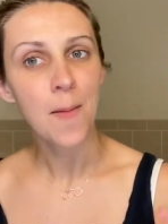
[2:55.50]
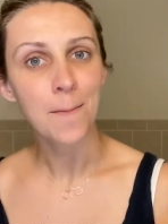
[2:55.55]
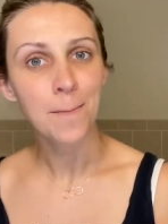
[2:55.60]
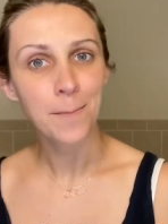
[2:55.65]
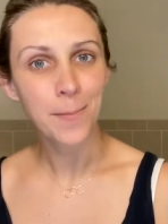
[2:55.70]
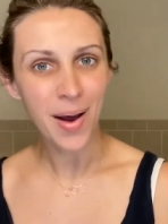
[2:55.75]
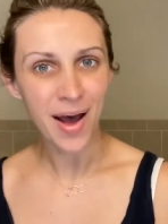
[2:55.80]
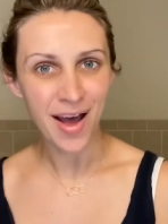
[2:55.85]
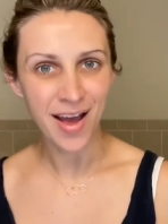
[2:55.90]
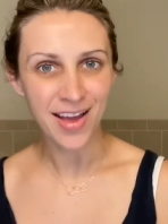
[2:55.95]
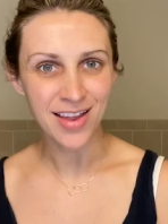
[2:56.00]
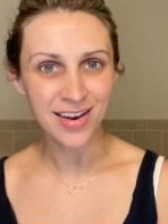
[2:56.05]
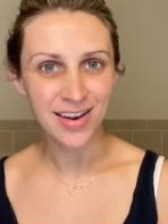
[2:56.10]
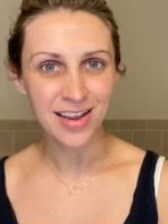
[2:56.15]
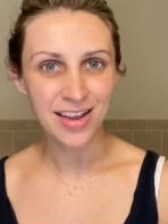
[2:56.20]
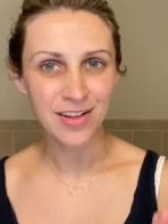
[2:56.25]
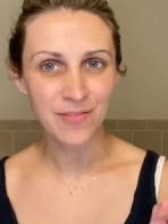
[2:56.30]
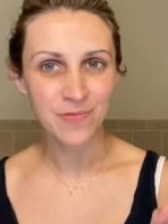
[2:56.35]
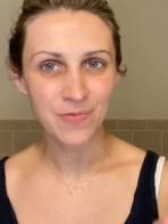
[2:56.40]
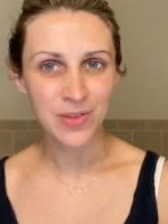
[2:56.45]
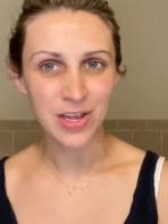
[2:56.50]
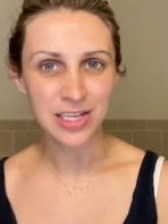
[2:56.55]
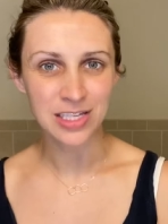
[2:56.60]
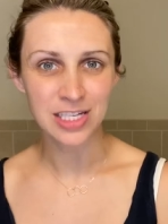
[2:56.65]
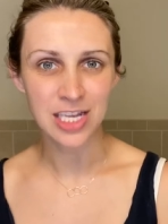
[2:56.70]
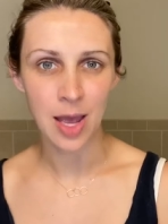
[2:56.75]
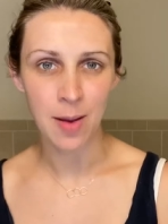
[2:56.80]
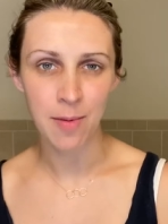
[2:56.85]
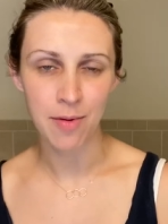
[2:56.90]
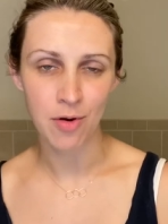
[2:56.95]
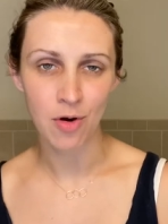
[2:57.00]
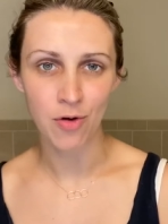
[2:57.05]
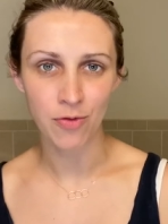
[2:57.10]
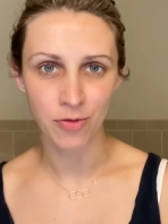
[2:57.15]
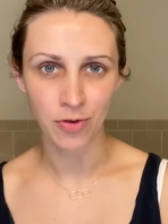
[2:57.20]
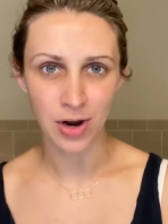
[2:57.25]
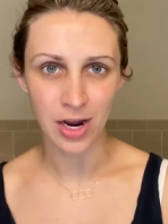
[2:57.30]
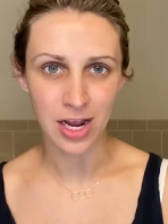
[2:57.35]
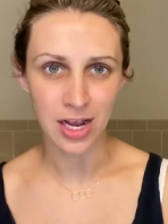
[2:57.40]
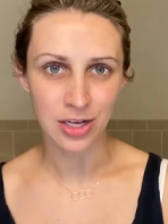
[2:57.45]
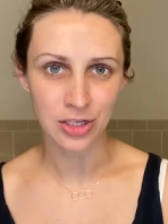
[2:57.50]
but it's chemical free.